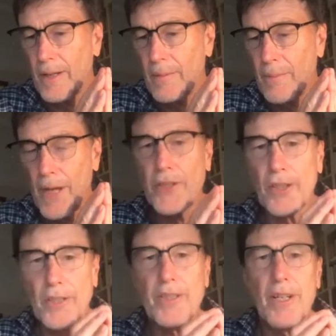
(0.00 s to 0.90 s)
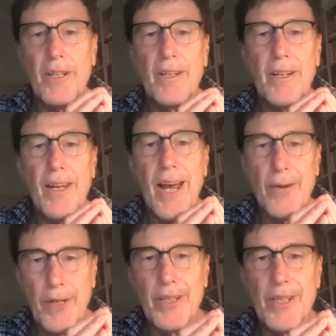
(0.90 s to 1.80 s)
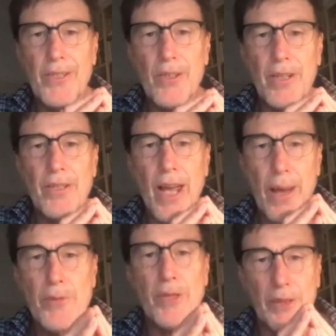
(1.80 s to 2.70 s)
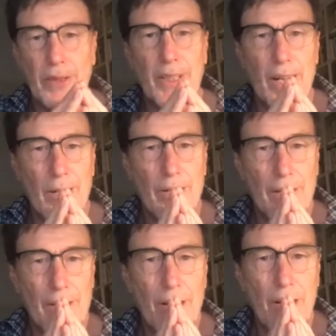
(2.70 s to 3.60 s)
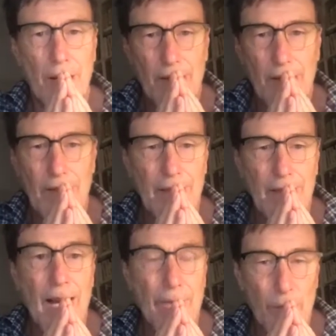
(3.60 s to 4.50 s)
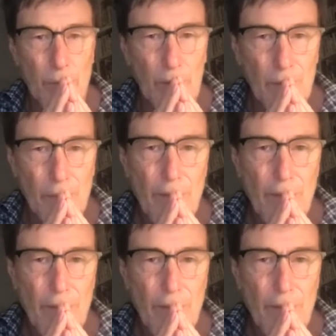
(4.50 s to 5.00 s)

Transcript: petulant and arrogant. It's absolutely laughable.